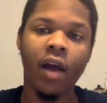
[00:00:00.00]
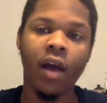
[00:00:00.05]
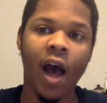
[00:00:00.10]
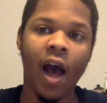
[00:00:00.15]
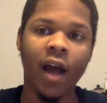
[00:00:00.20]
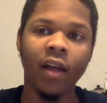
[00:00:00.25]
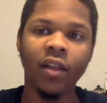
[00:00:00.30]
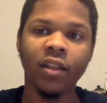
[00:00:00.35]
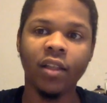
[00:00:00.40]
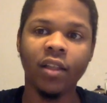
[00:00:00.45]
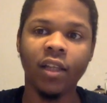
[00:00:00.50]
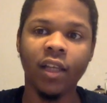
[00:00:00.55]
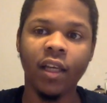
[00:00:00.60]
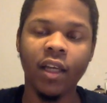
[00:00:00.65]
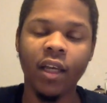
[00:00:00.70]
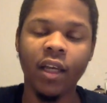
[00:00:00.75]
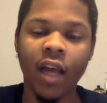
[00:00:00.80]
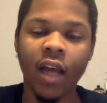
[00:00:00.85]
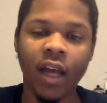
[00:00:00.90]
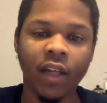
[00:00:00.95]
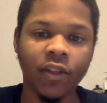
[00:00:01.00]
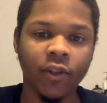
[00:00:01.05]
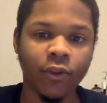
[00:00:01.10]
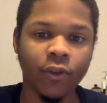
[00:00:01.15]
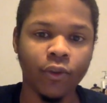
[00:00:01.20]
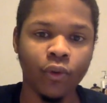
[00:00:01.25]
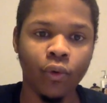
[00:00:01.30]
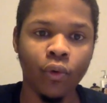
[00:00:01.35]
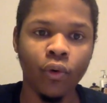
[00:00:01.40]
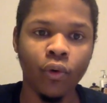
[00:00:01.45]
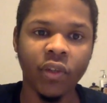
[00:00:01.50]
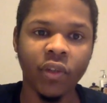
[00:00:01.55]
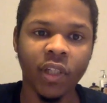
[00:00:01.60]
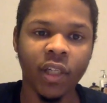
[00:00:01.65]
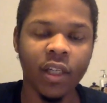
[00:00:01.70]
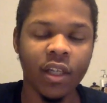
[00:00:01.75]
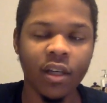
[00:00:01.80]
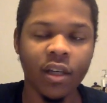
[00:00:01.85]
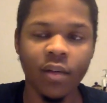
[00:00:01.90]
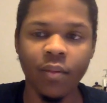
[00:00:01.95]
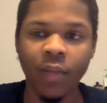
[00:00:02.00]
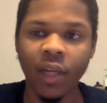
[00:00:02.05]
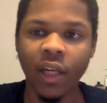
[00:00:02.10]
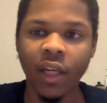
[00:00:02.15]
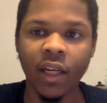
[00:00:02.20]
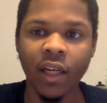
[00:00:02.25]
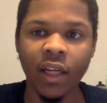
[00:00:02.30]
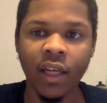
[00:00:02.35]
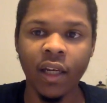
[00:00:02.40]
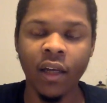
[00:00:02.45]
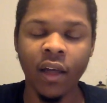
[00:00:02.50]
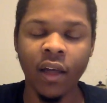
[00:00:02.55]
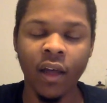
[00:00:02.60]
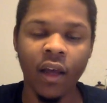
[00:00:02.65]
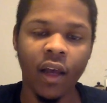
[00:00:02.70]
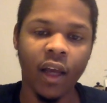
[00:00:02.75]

Honestly, he has the tools and the ability.